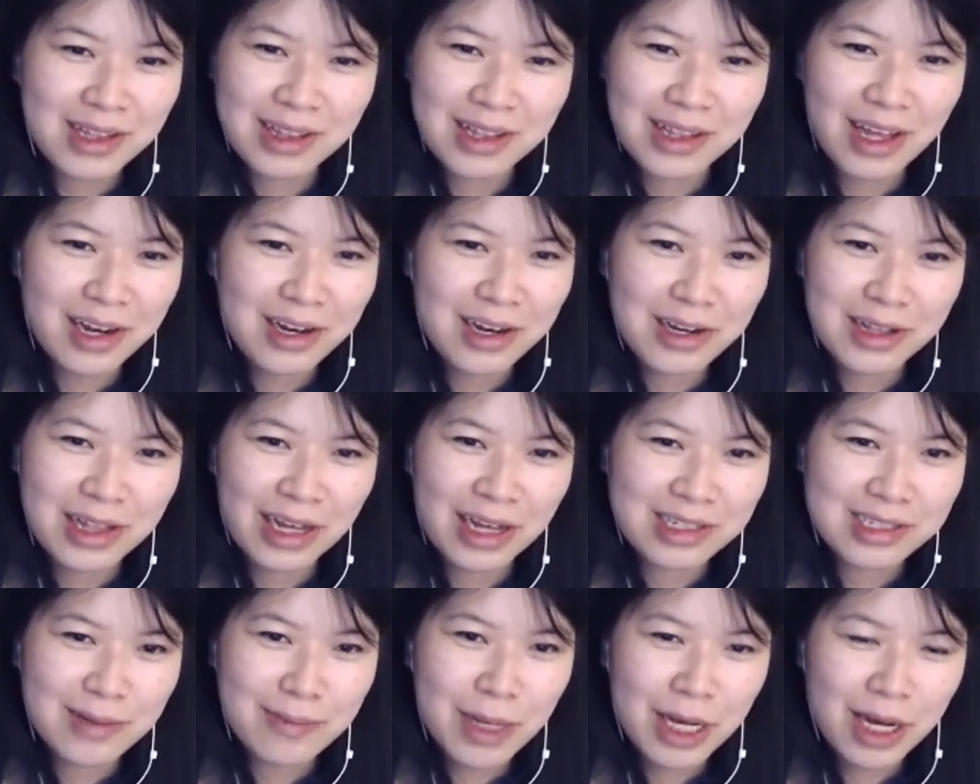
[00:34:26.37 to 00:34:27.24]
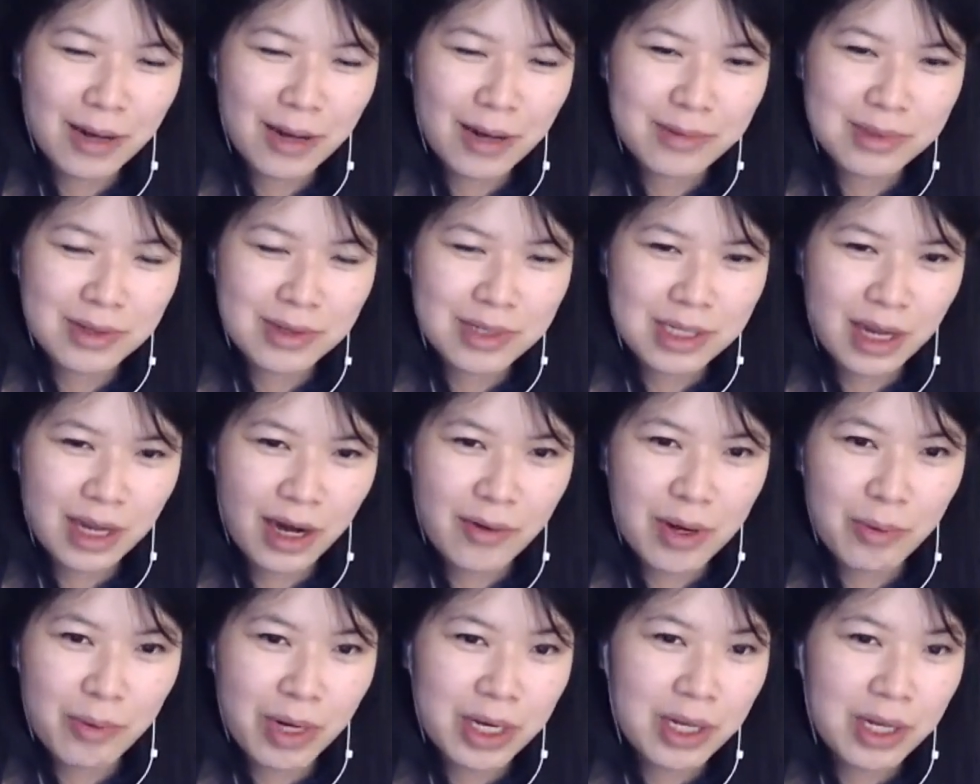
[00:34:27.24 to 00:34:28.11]
then it doesn't become so
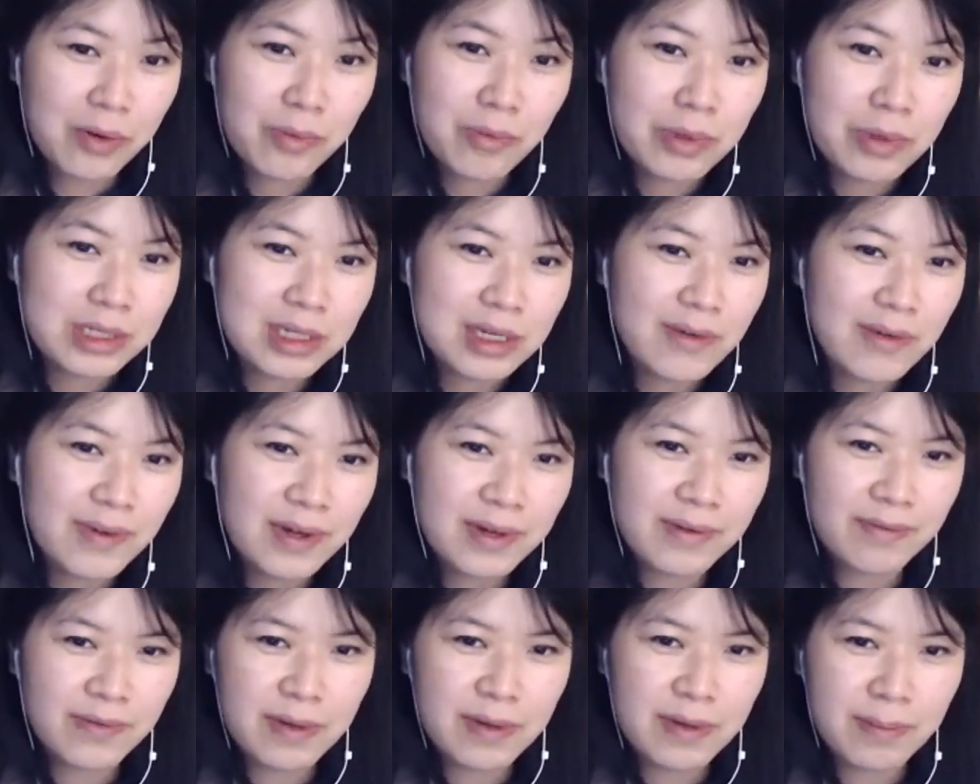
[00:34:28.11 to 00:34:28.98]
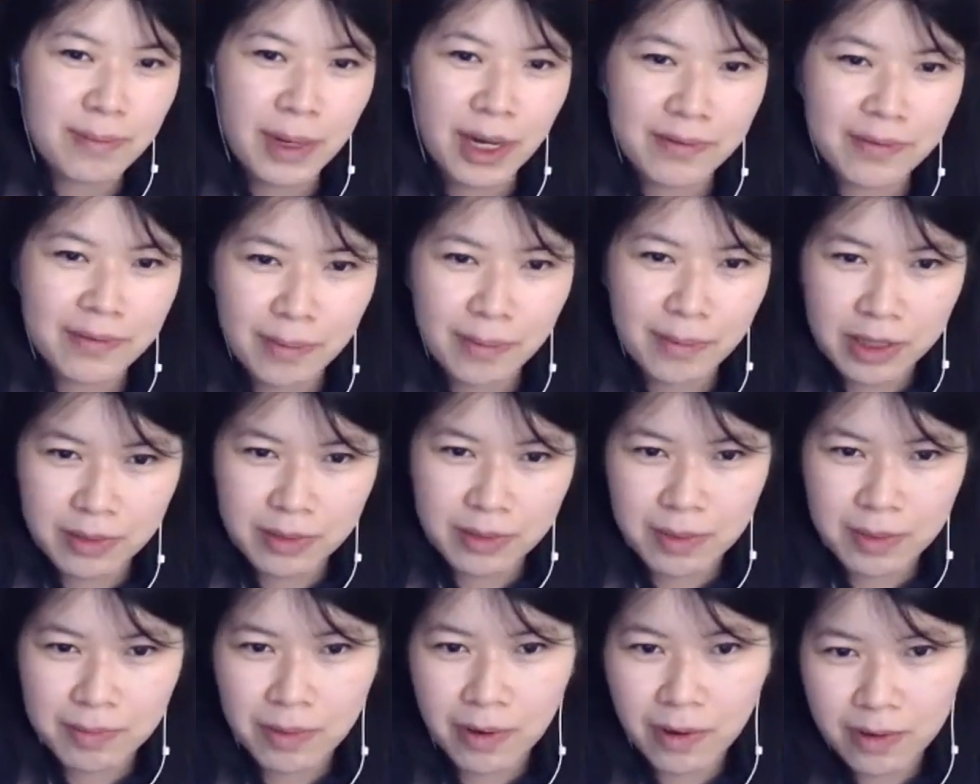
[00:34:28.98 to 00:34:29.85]
scary when you're receiving feedback from other
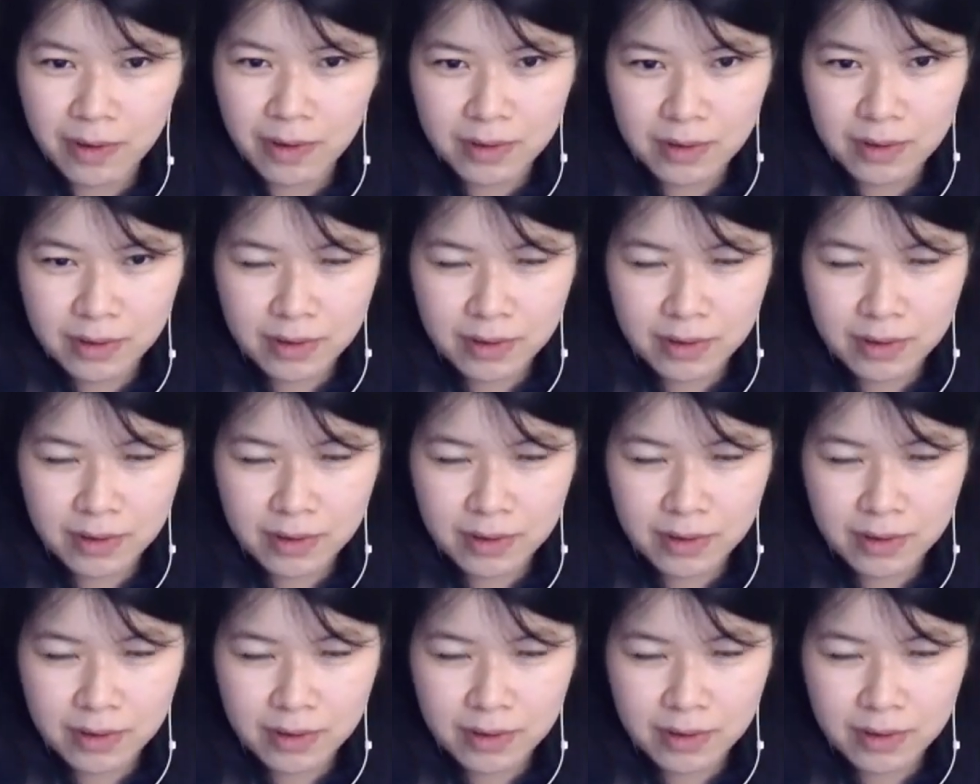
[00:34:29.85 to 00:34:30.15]
people.